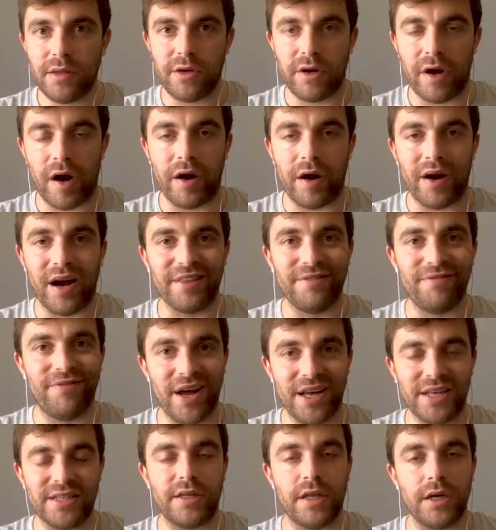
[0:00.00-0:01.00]
There are
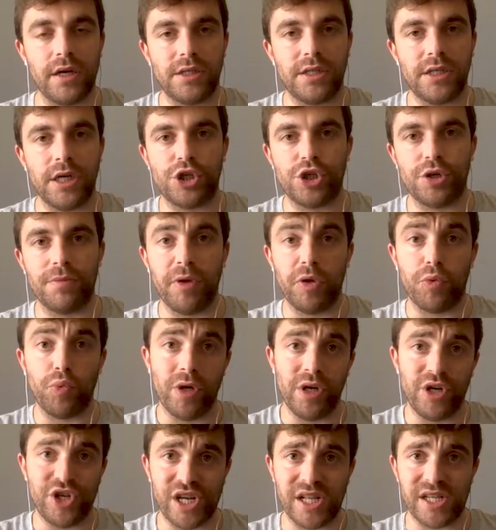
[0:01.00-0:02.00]
advanced negotiations
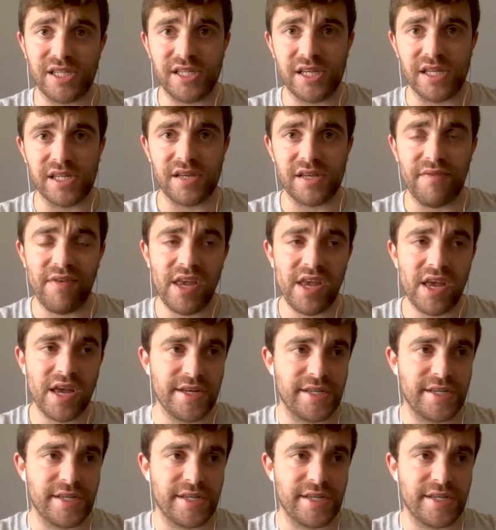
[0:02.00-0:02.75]
between Chelsea and Sevilla.